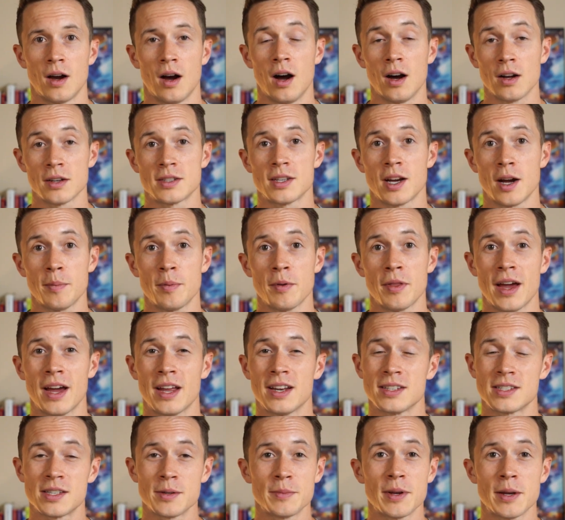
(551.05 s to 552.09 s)
On top of that,
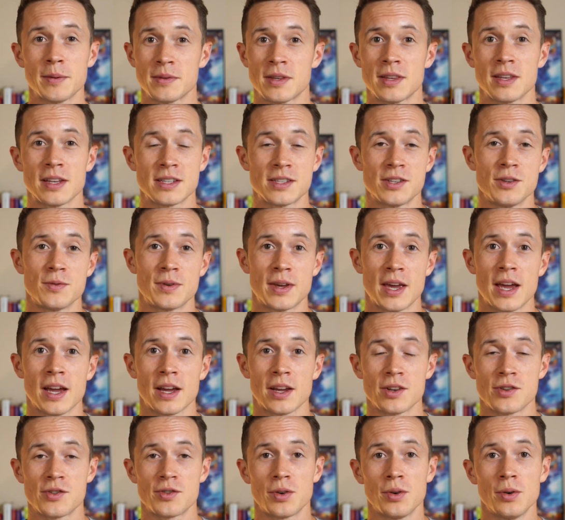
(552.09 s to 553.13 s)
and sometimes things you can't
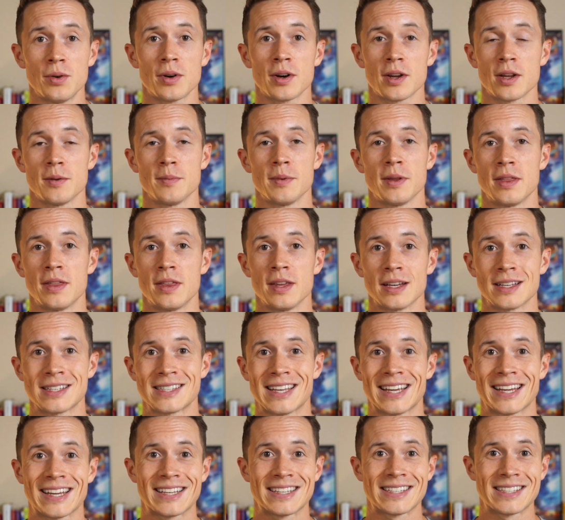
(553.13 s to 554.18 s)
control are gonna be things
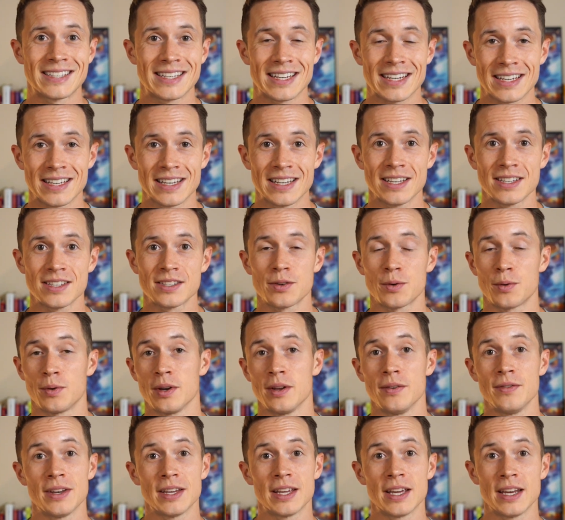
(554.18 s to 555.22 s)
like sickness or
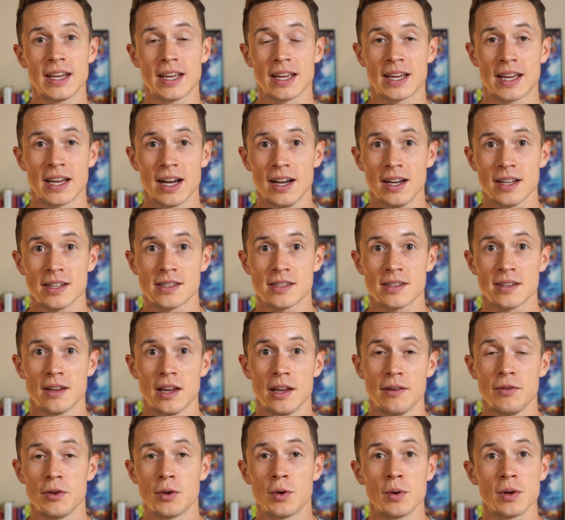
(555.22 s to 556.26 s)
even getting cuts.
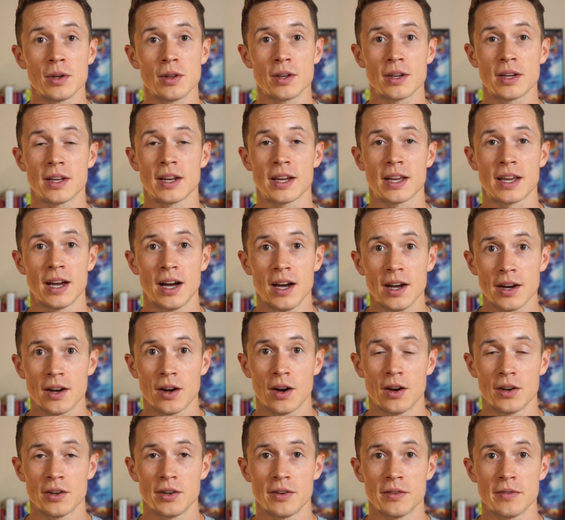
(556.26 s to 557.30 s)
If you go and look at a cut
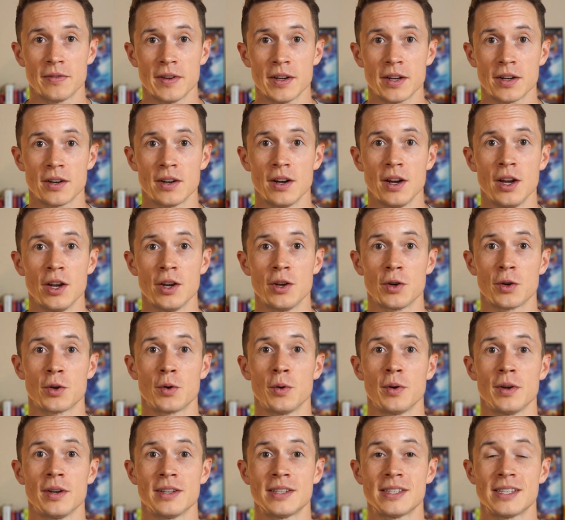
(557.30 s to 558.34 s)
on your finger, you're
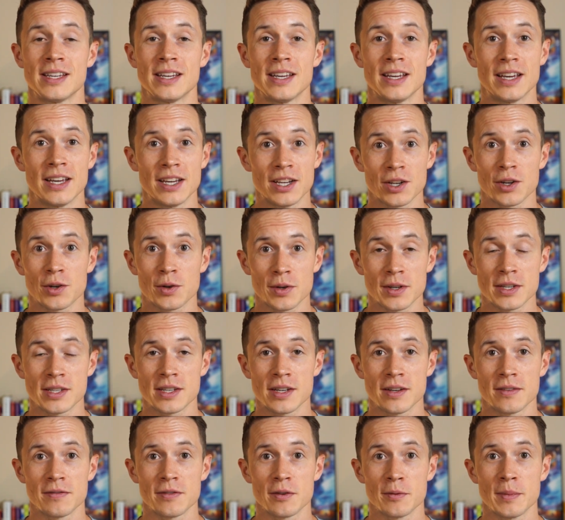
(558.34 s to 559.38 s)
going to see
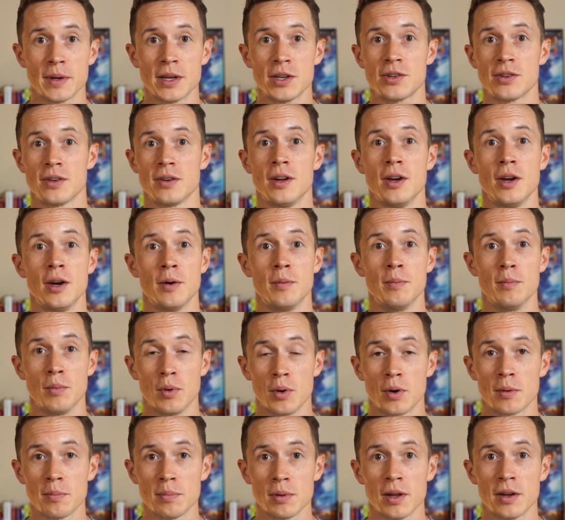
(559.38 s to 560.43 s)
increased inflammation,
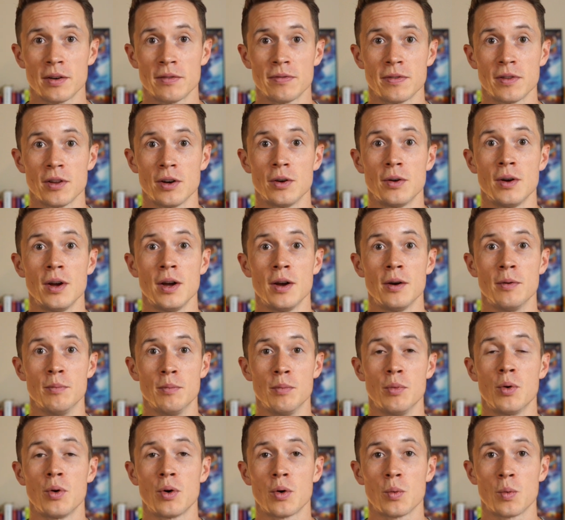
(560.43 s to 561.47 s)
more blood flow,
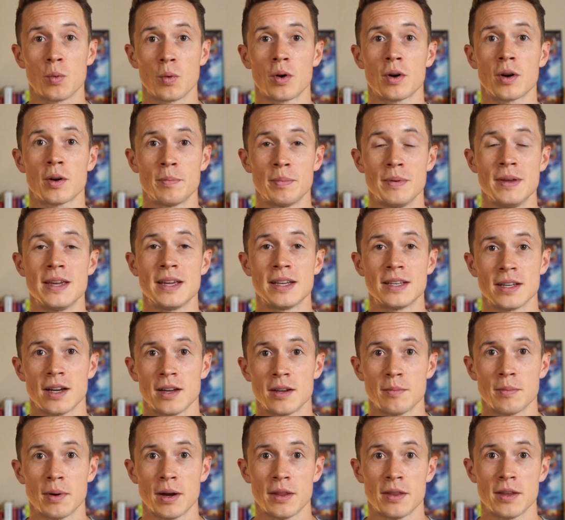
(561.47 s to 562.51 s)
more work being
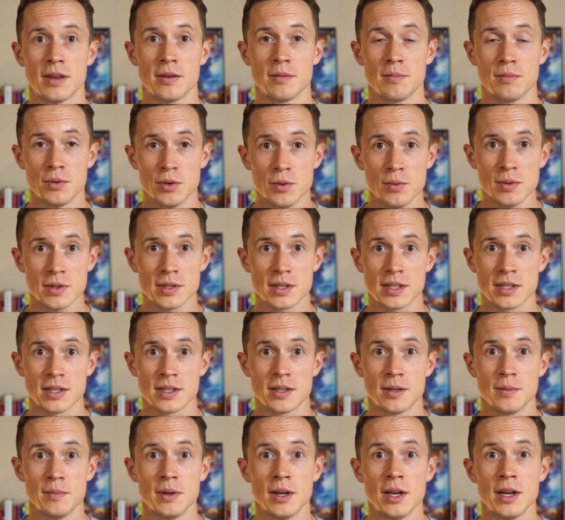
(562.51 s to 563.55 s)
done by the immune
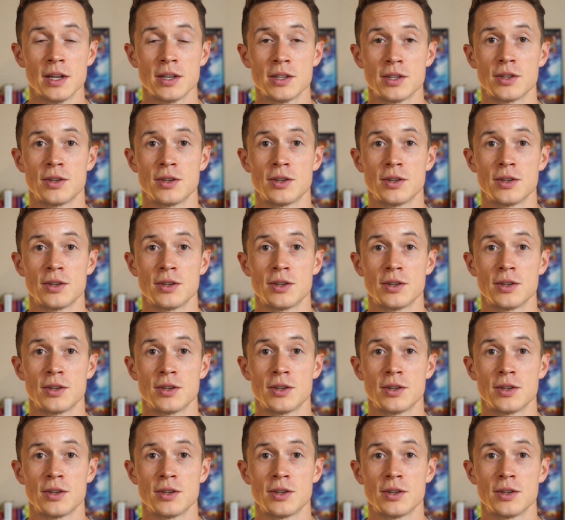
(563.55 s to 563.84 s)
system to